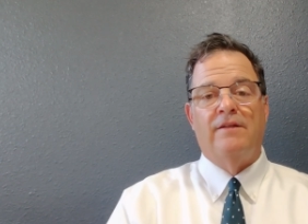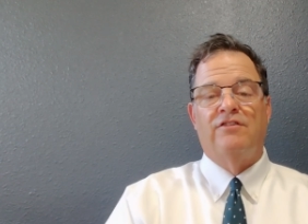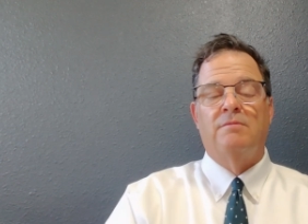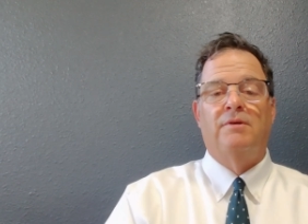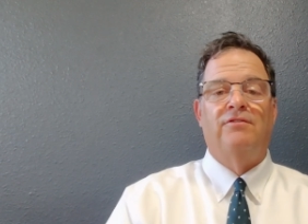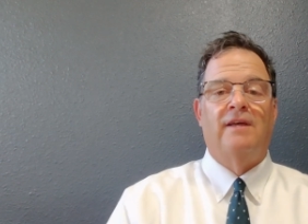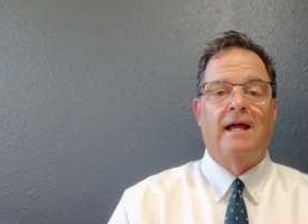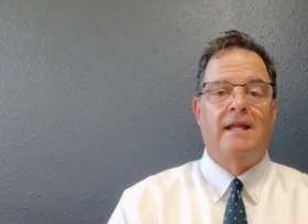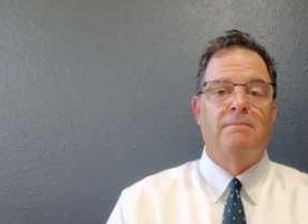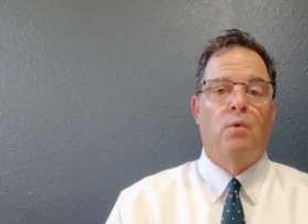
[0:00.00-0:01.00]
That's simply saying
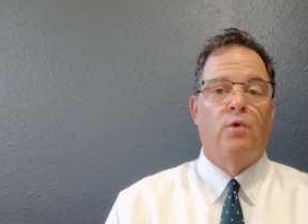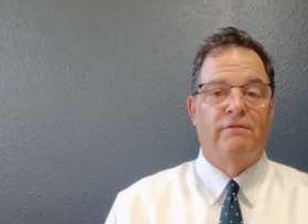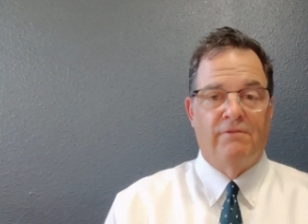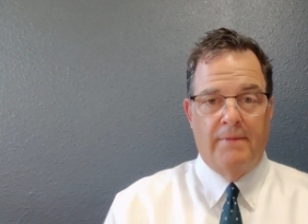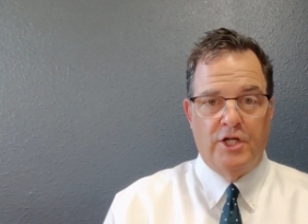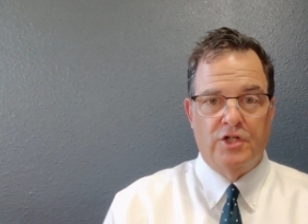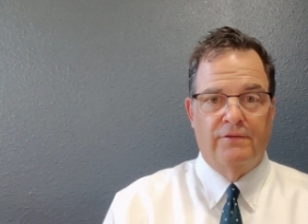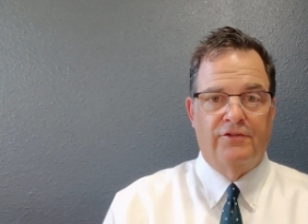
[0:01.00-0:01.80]
I need more information.